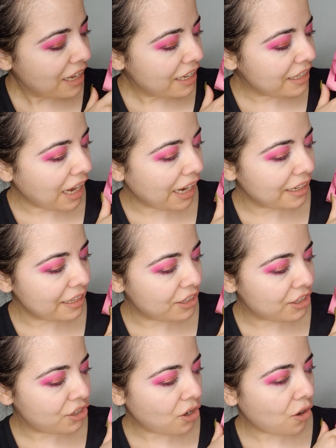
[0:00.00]
tiny
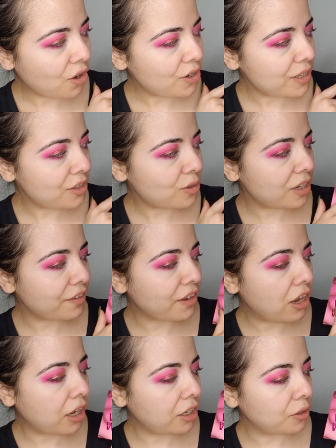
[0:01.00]
stars, sort of a
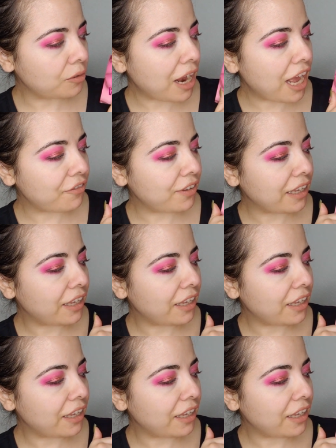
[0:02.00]
holographic